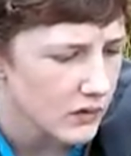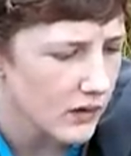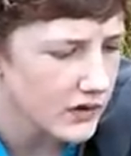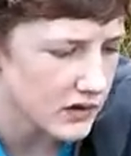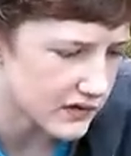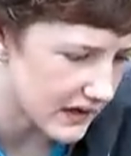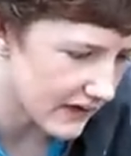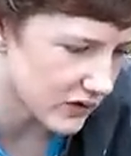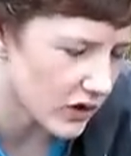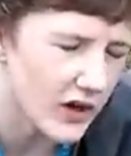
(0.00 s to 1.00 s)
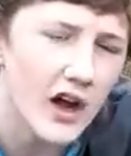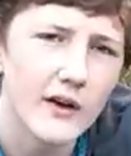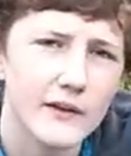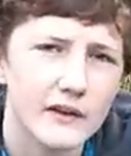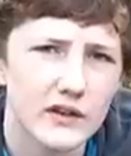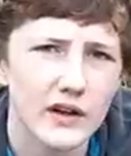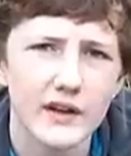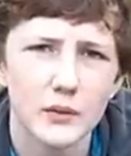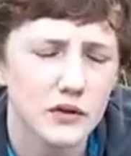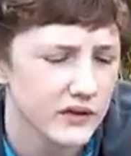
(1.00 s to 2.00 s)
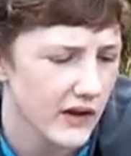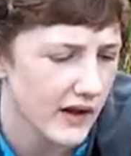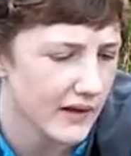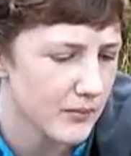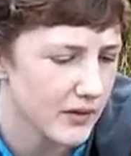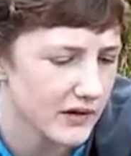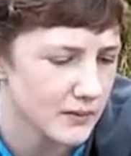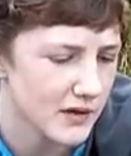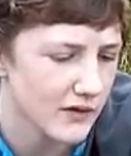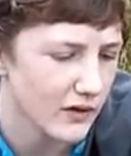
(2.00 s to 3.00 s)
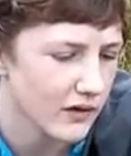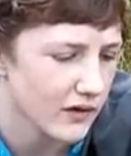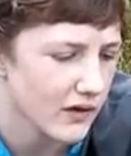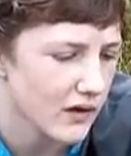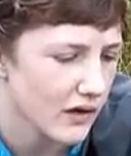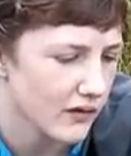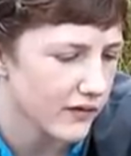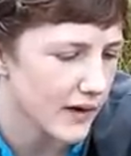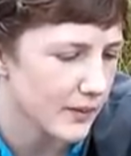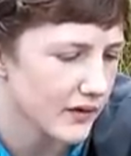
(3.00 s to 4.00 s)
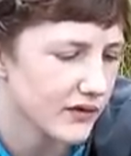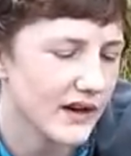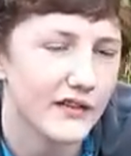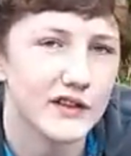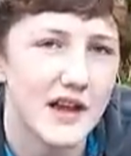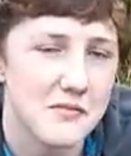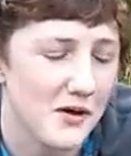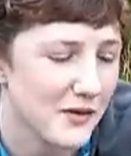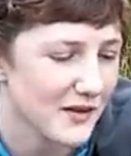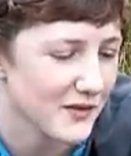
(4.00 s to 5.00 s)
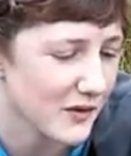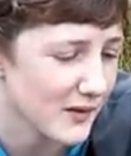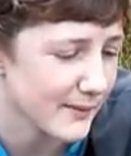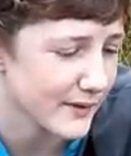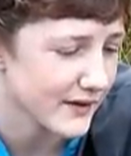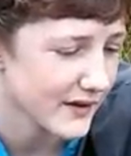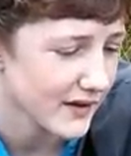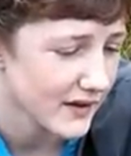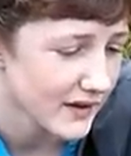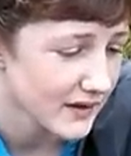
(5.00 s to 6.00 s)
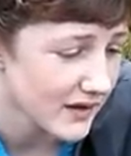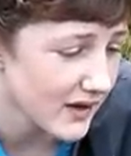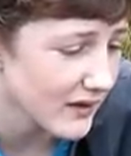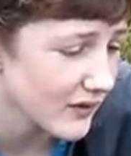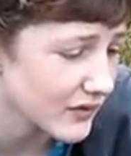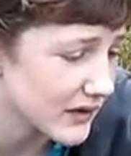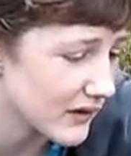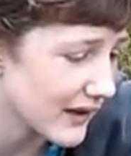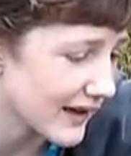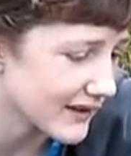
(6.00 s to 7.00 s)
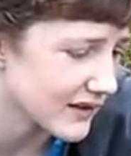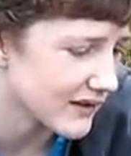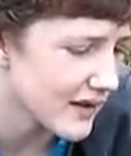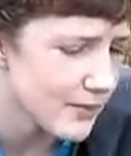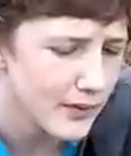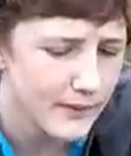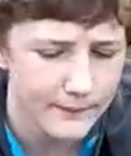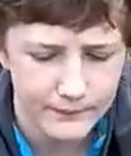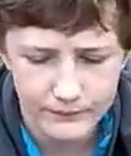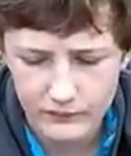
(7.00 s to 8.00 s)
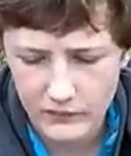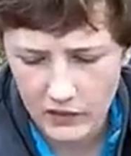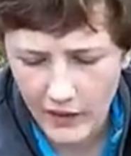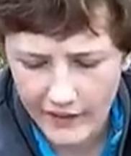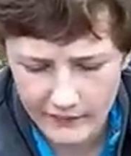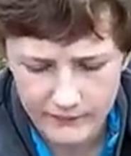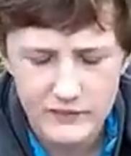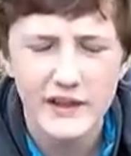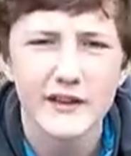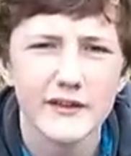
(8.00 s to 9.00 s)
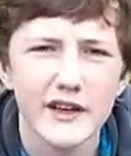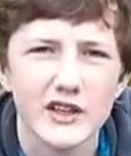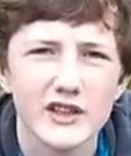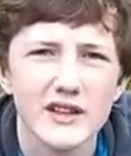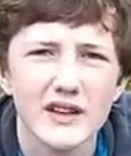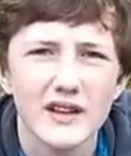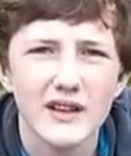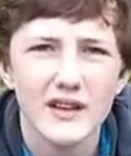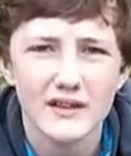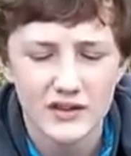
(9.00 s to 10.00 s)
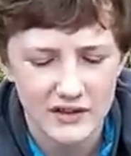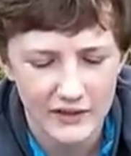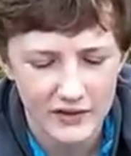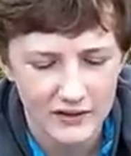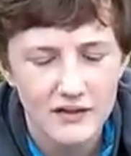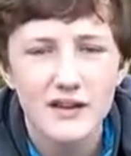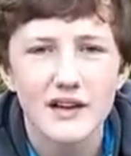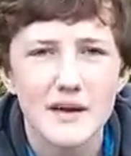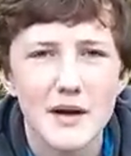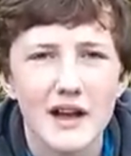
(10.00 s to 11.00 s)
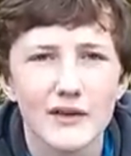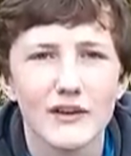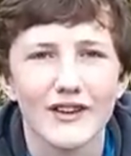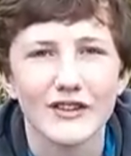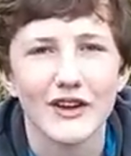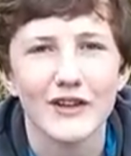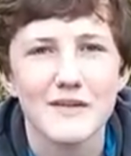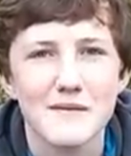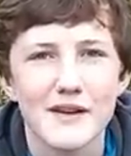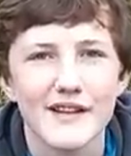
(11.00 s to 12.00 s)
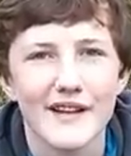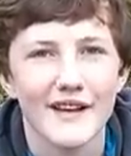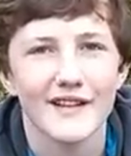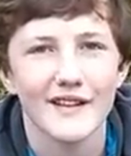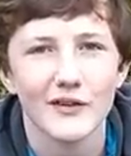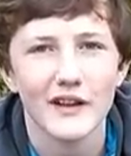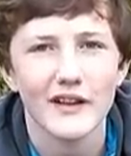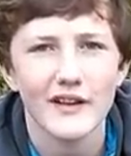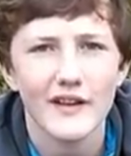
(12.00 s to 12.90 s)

Quite interesting, it hasn't got an eye on this side. I would turn him, but he's a bit of a flipper, so you have to take my word for it. But yeah, just a little accident there, but cracking, second fish. Just gonna have to clean my hands for lunch though, but yeah, lovely.